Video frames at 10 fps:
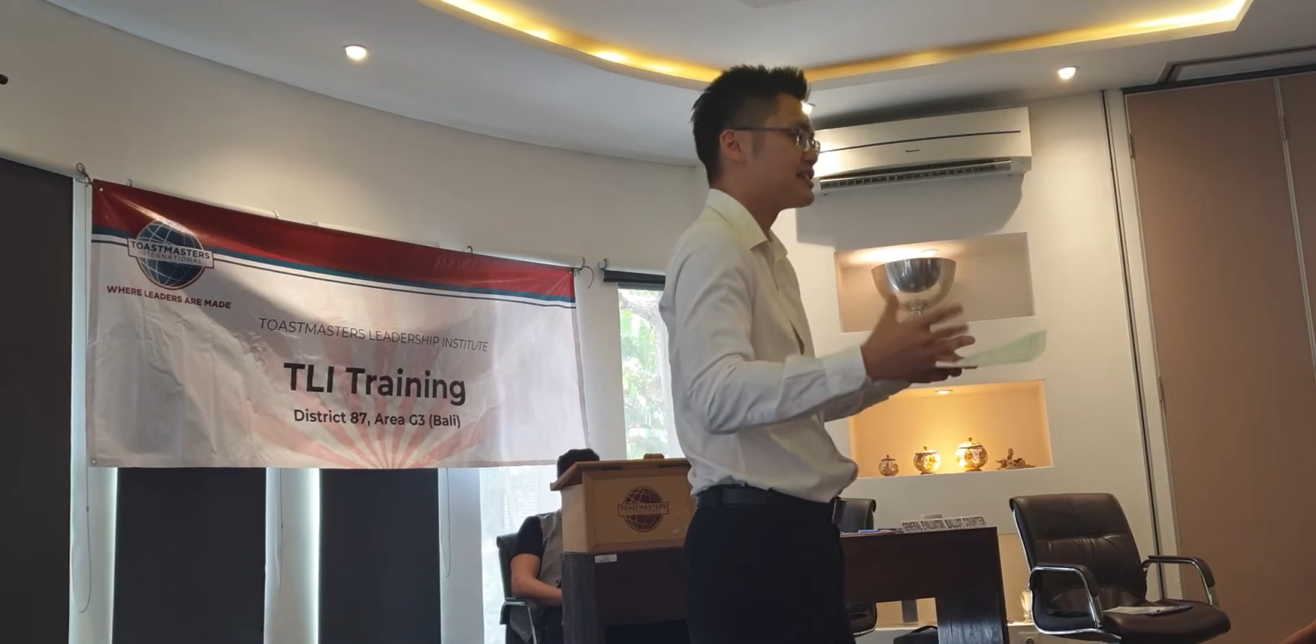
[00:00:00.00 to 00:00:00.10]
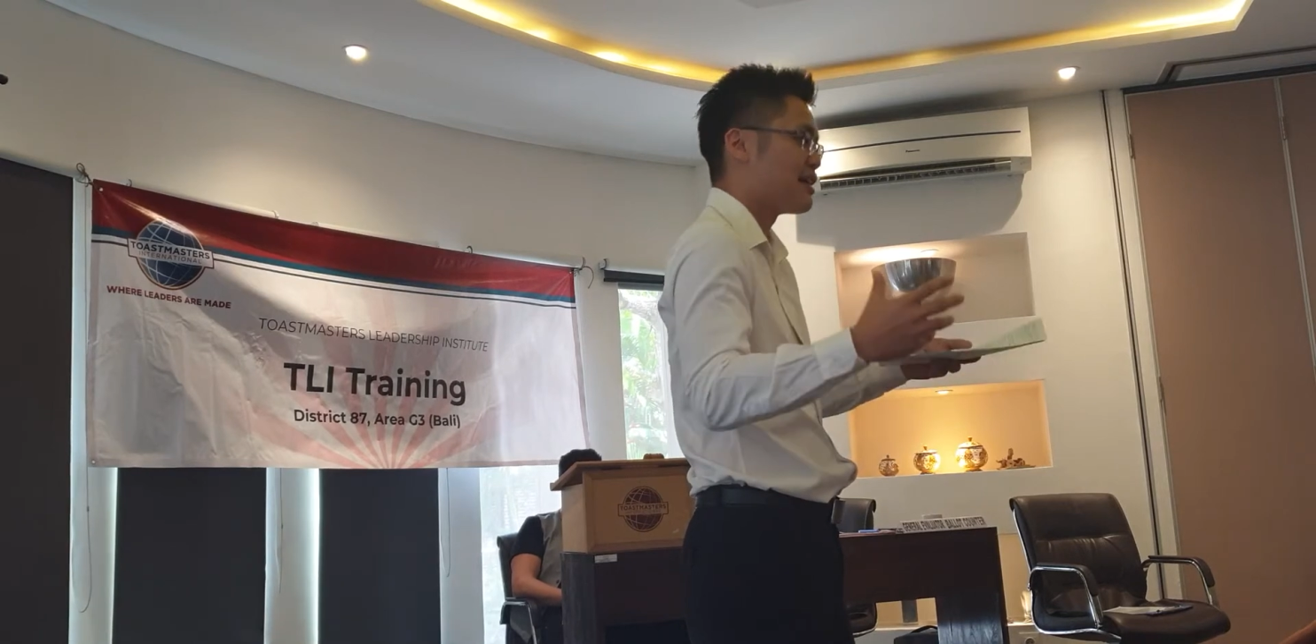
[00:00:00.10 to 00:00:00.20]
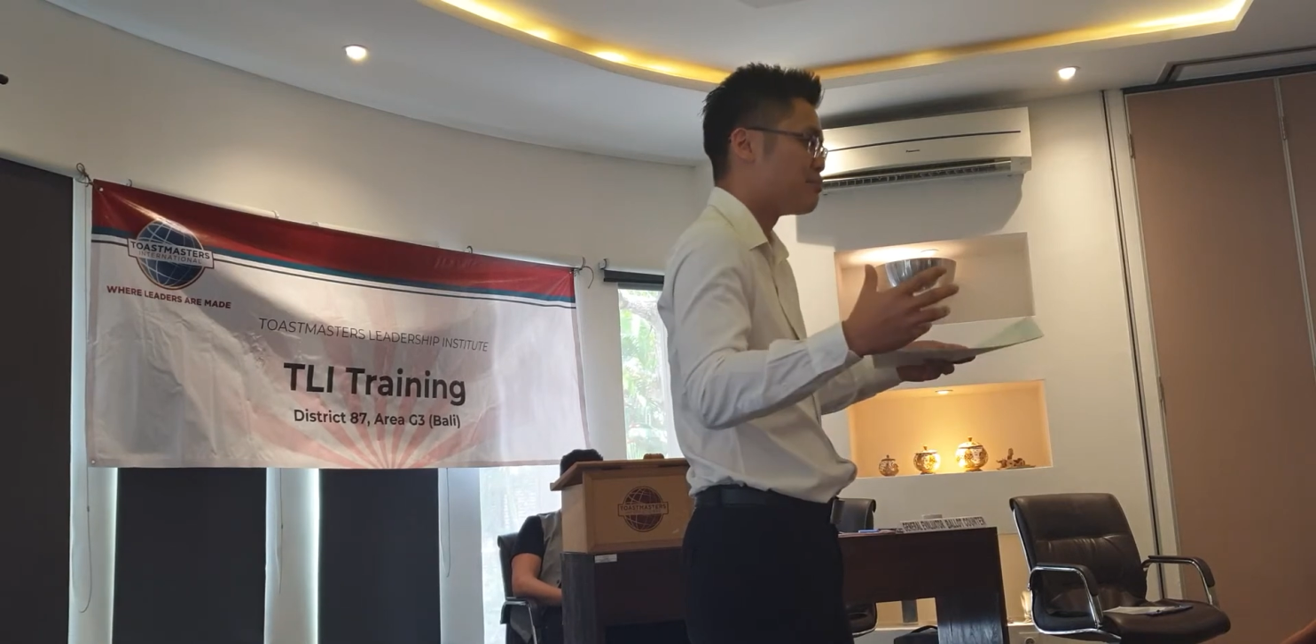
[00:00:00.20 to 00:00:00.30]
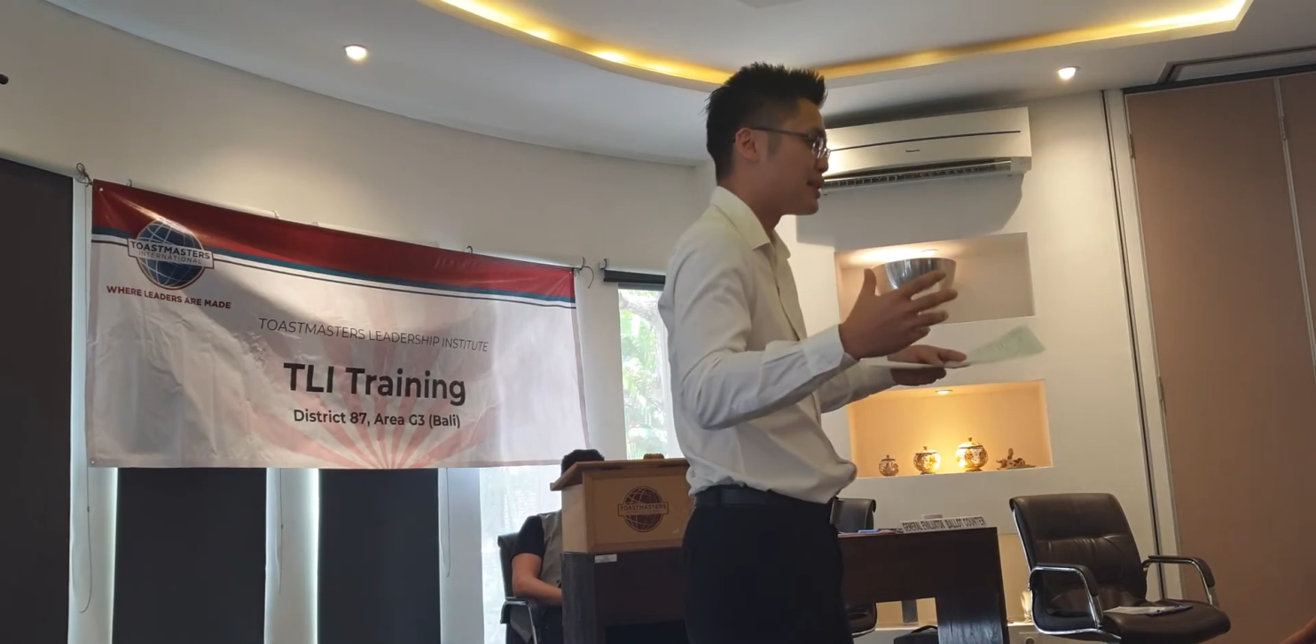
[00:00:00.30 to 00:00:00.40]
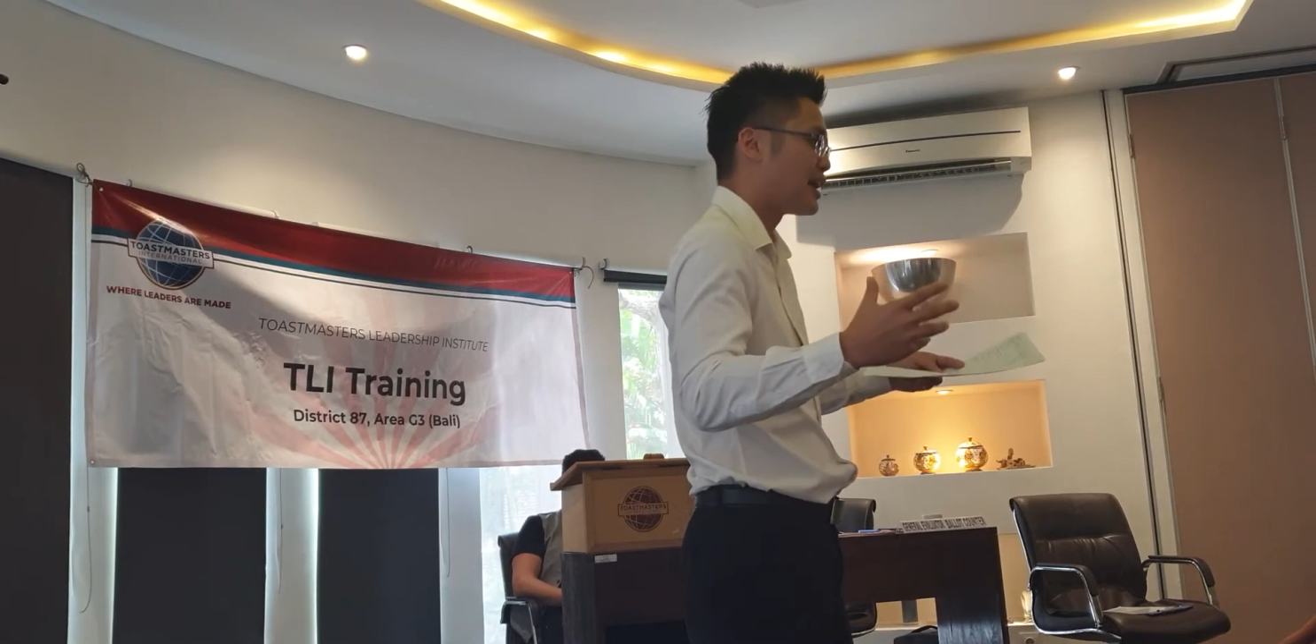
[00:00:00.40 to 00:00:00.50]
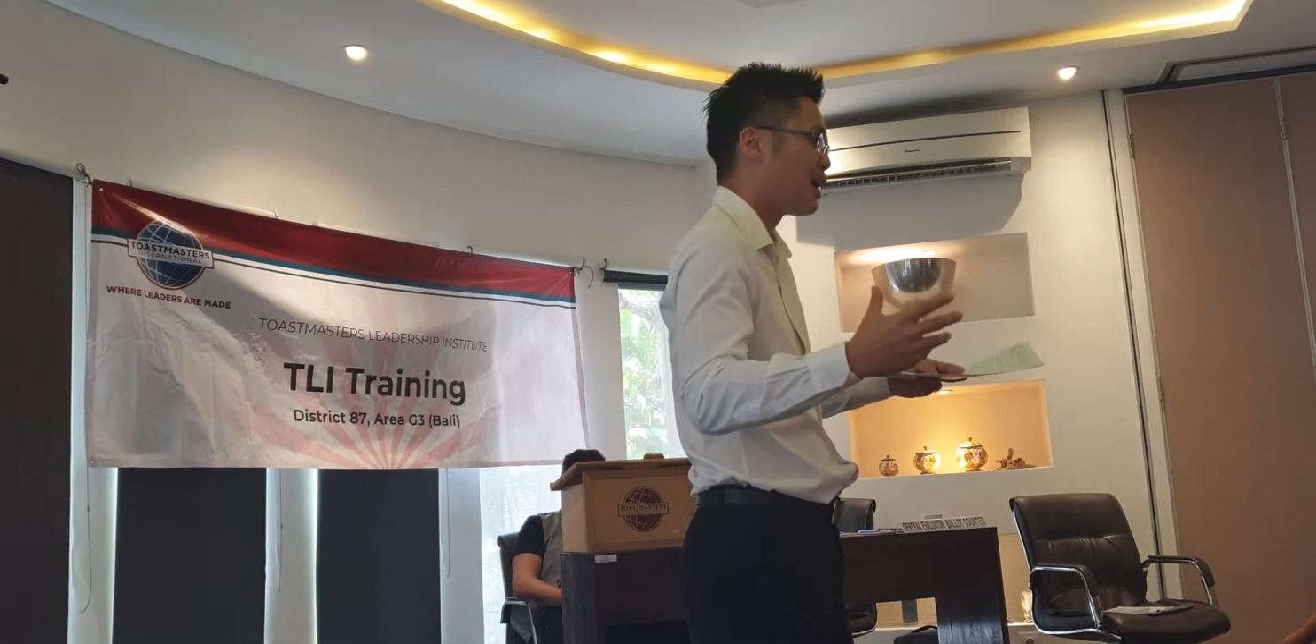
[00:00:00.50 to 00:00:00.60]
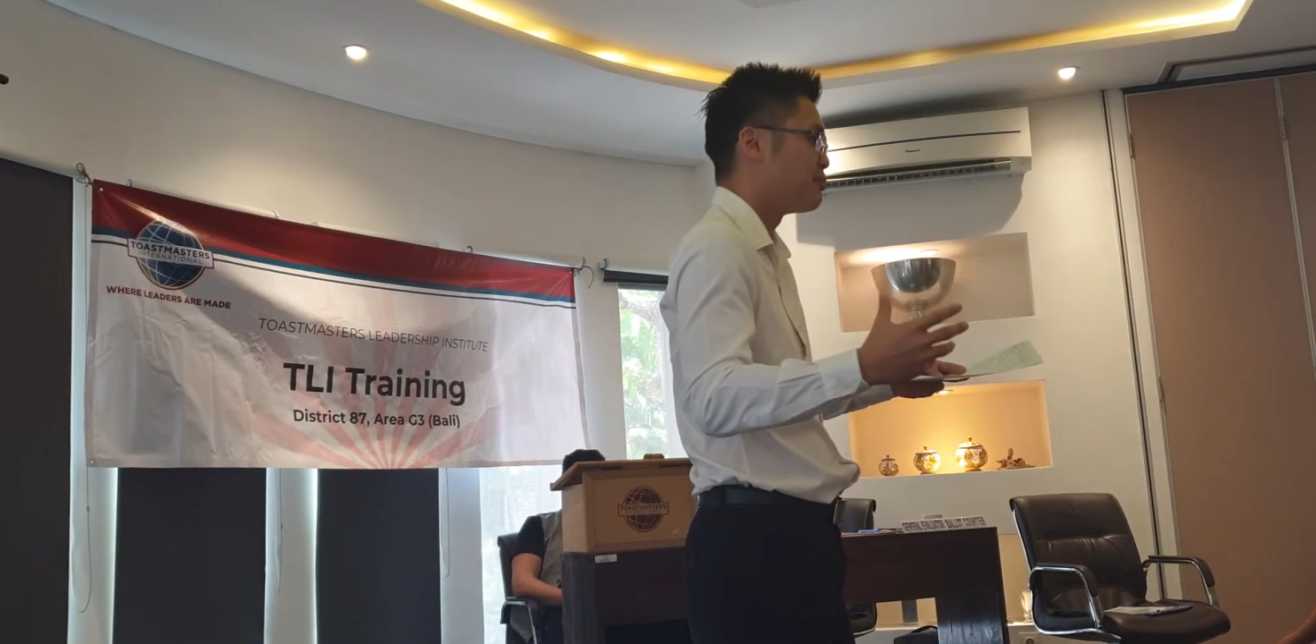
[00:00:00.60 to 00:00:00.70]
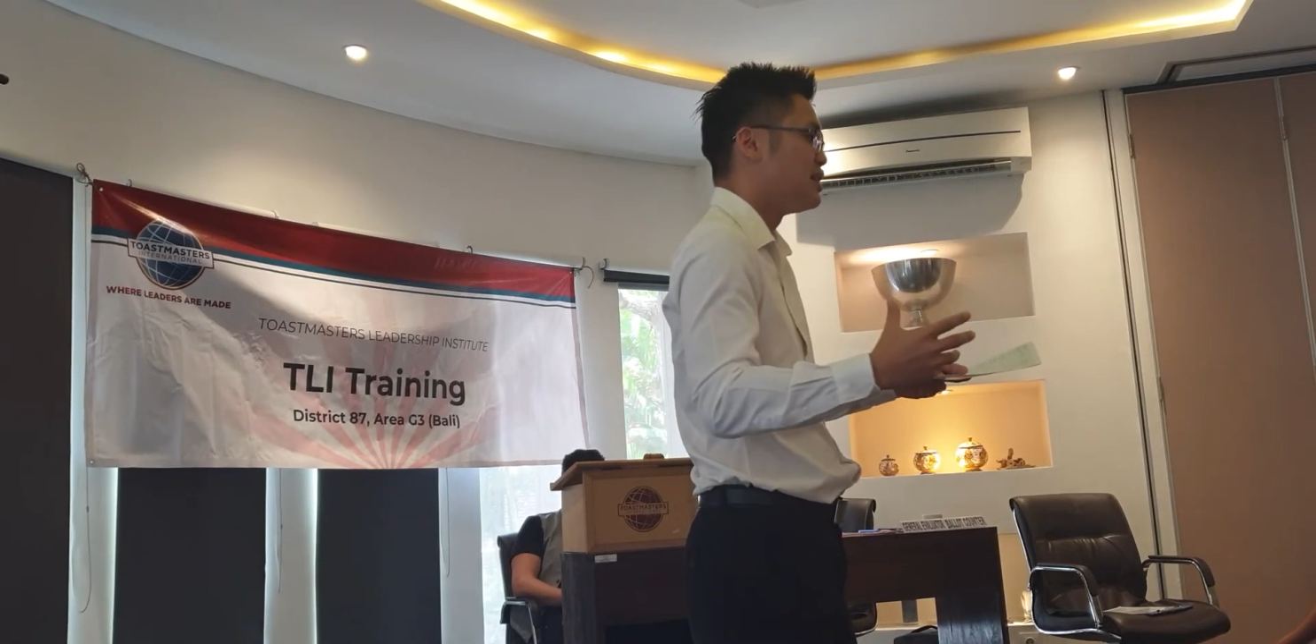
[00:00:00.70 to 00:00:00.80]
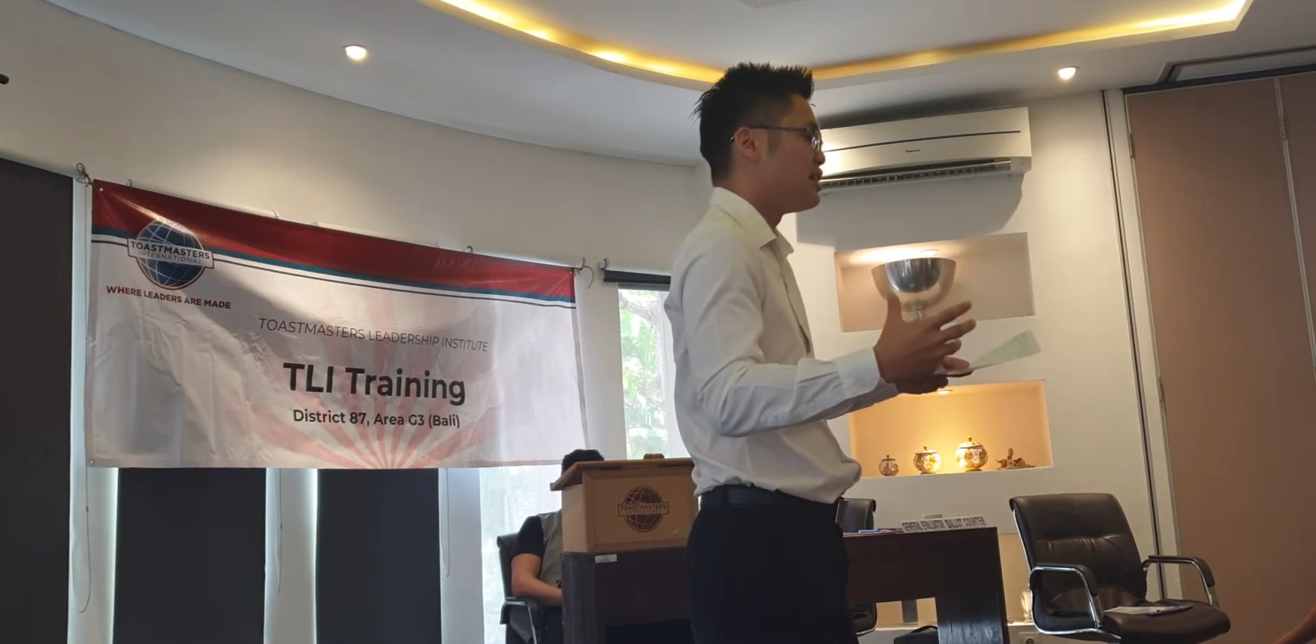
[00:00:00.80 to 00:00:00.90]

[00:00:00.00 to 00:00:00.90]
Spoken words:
can become